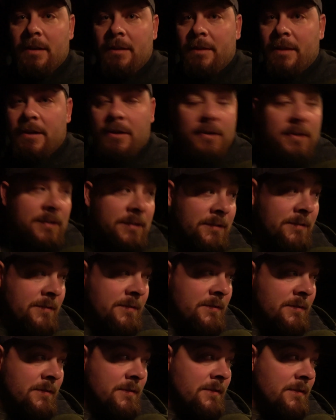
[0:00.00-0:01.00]

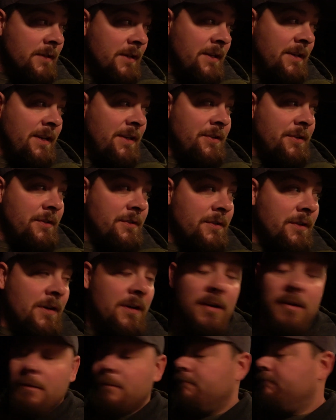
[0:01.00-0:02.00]
There's conditions
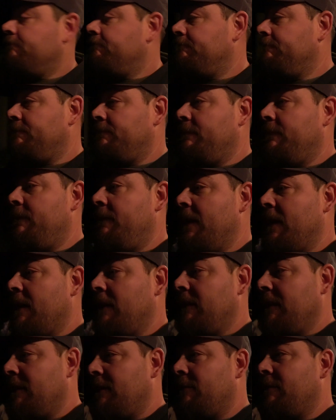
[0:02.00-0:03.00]
are very
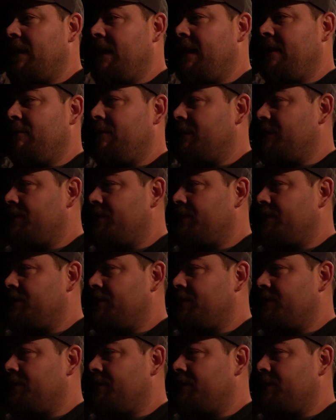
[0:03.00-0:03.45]
little rain, which